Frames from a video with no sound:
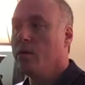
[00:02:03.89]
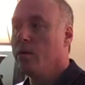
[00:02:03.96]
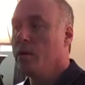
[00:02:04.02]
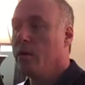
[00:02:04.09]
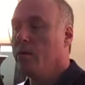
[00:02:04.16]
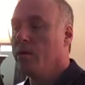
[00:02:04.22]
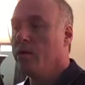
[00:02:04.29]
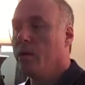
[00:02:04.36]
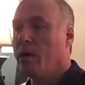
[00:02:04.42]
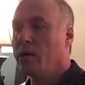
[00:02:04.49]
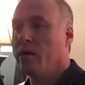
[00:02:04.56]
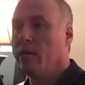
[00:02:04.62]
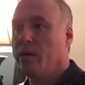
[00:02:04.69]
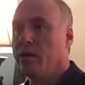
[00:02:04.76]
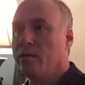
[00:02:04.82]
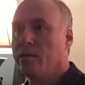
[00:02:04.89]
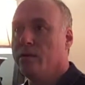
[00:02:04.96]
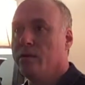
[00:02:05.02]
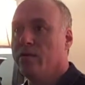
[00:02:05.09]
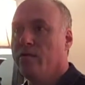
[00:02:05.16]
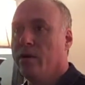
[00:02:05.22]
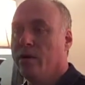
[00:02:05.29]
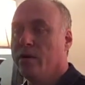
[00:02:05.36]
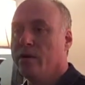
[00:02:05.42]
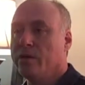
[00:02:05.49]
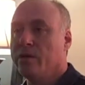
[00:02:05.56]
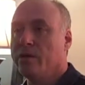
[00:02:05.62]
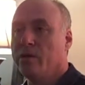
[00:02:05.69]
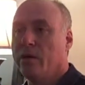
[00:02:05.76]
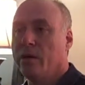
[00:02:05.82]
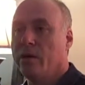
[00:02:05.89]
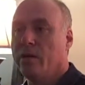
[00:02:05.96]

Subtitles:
and we talked about the various